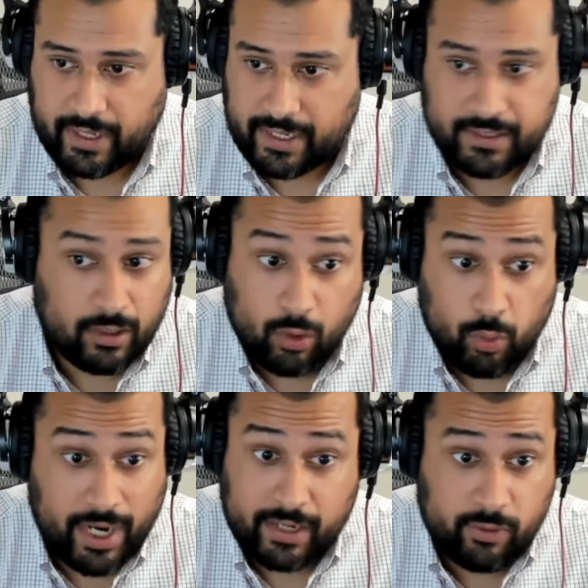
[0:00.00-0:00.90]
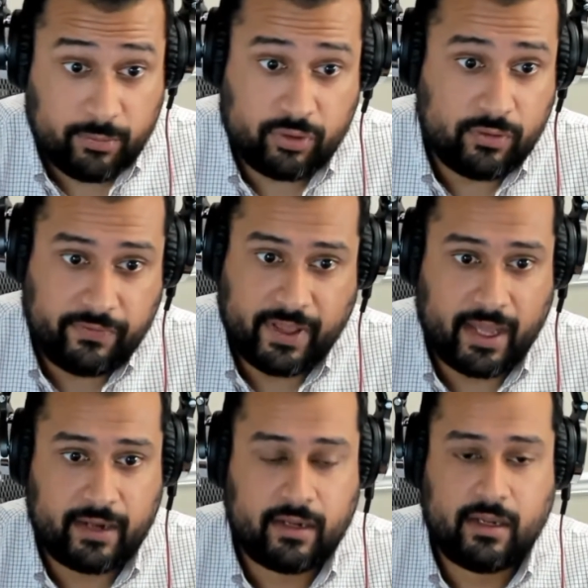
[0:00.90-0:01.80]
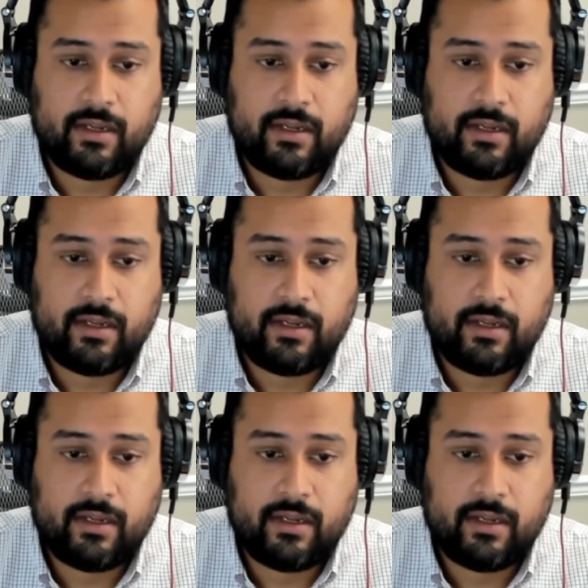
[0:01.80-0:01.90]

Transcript: Is there a way to improve that?